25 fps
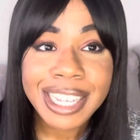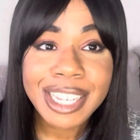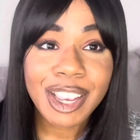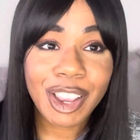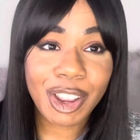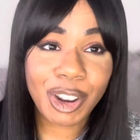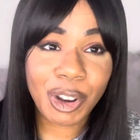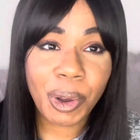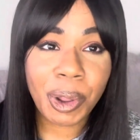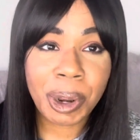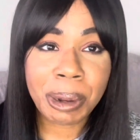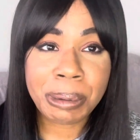
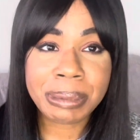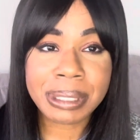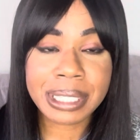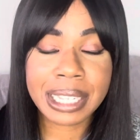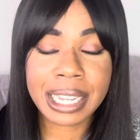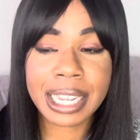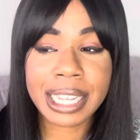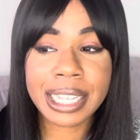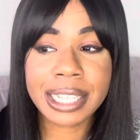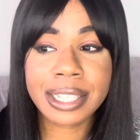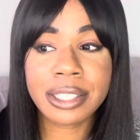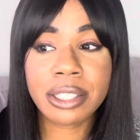You know what I'm
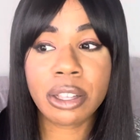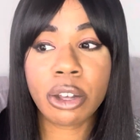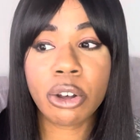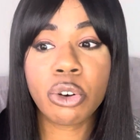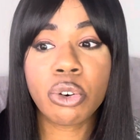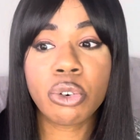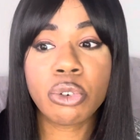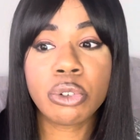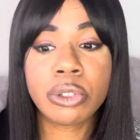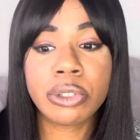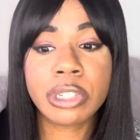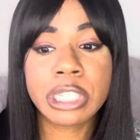saying?
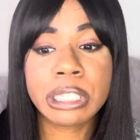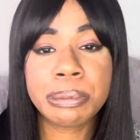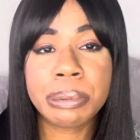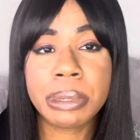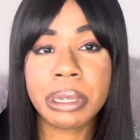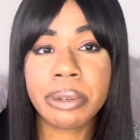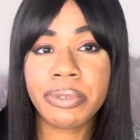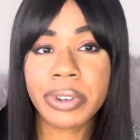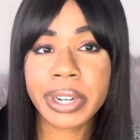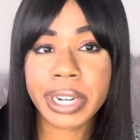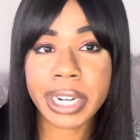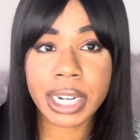So just
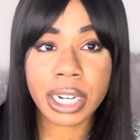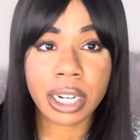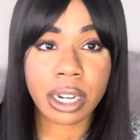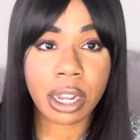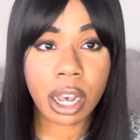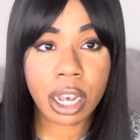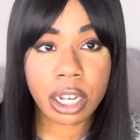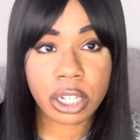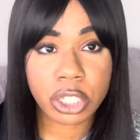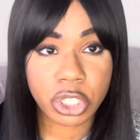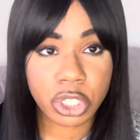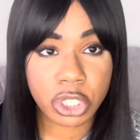be very
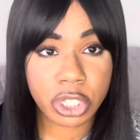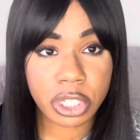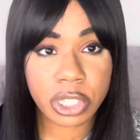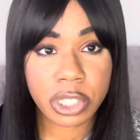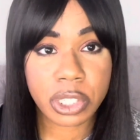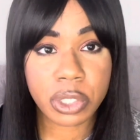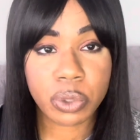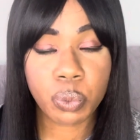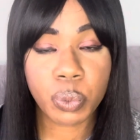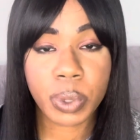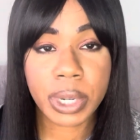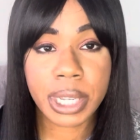
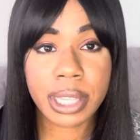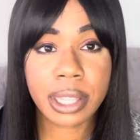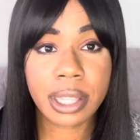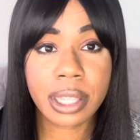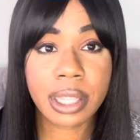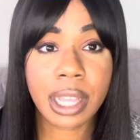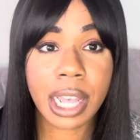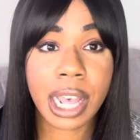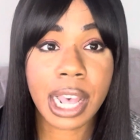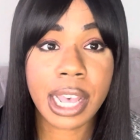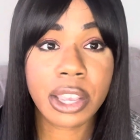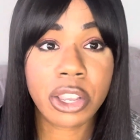cautious with,
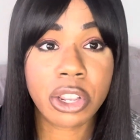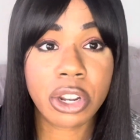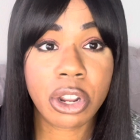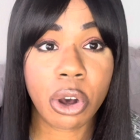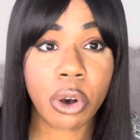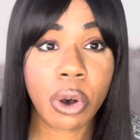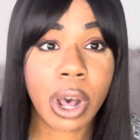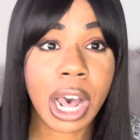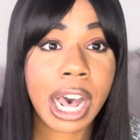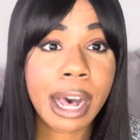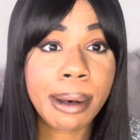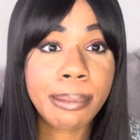you
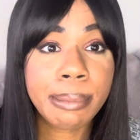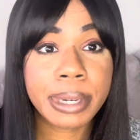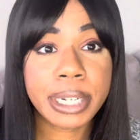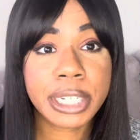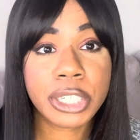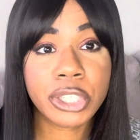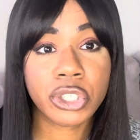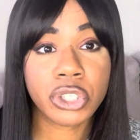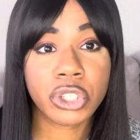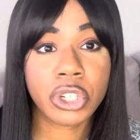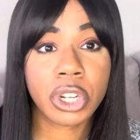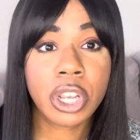know, how
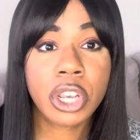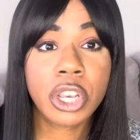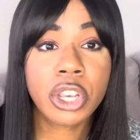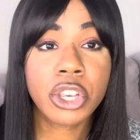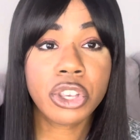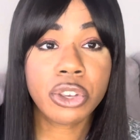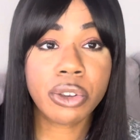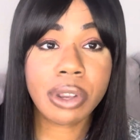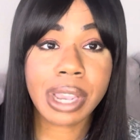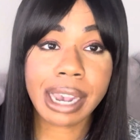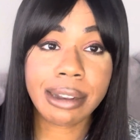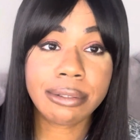much
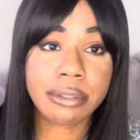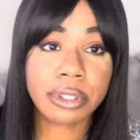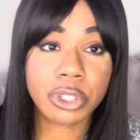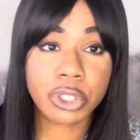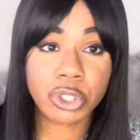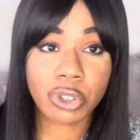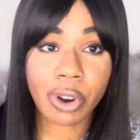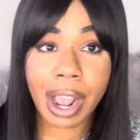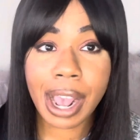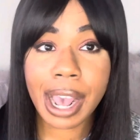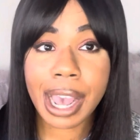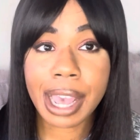you have to
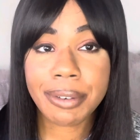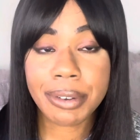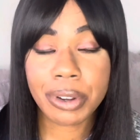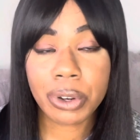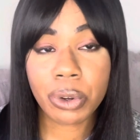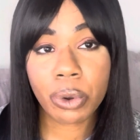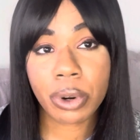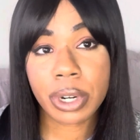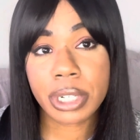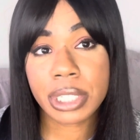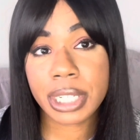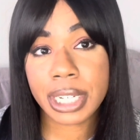drive in
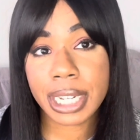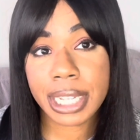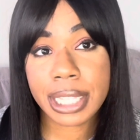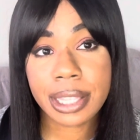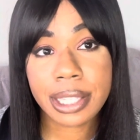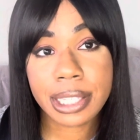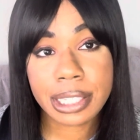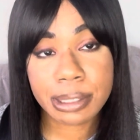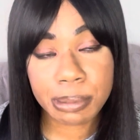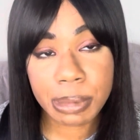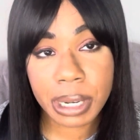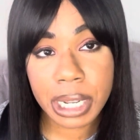order to get
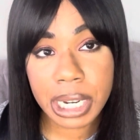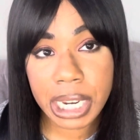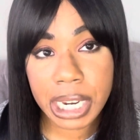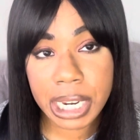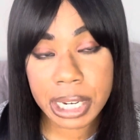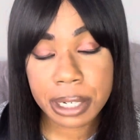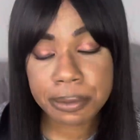this money.